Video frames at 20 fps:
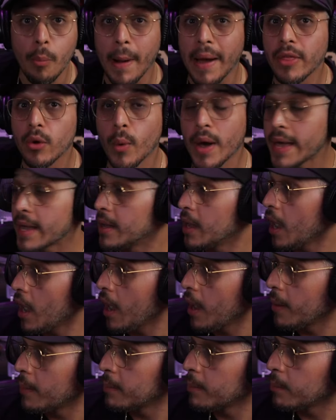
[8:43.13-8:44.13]
by the way,
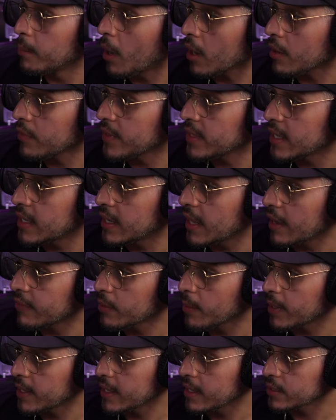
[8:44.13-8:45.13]
Marvin and
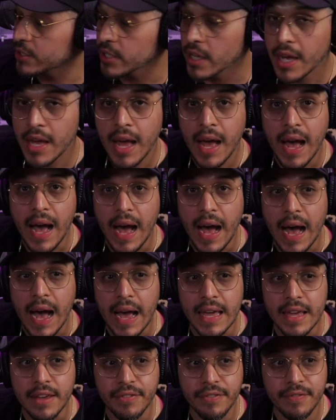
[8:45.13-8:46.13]
everybody else,
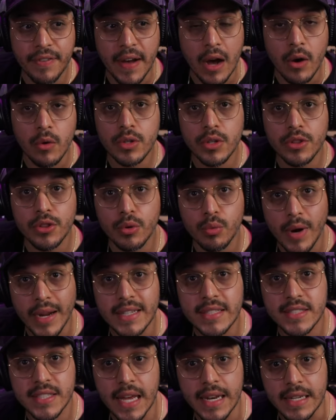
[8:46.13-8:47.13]
I found the
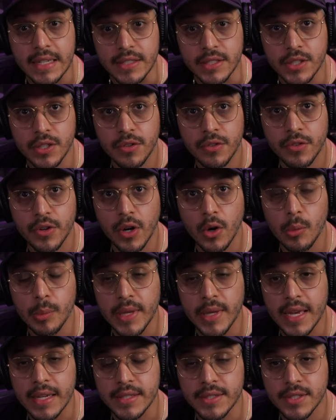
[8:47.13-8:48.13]
right settings for
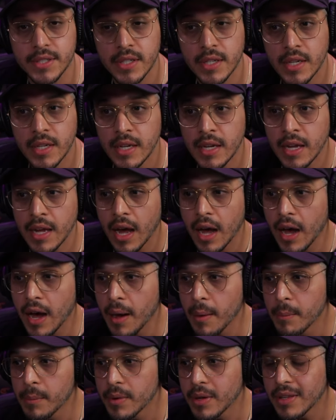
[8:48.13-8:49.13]
OBS.
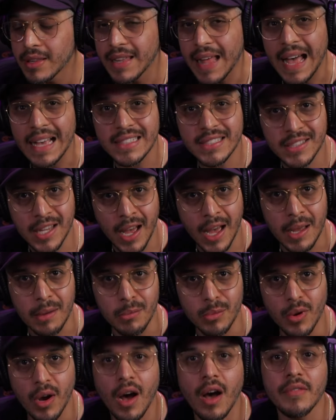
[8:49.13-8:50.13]
Last time,
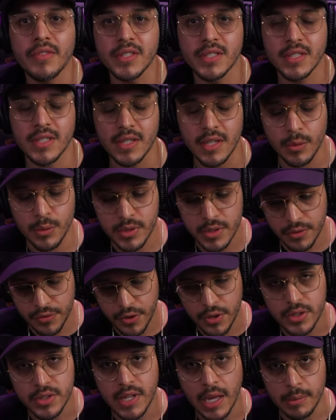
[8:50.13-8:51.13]
obviously, it was the
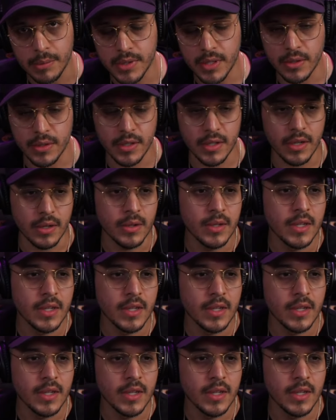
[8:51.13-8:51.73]
first time, so, you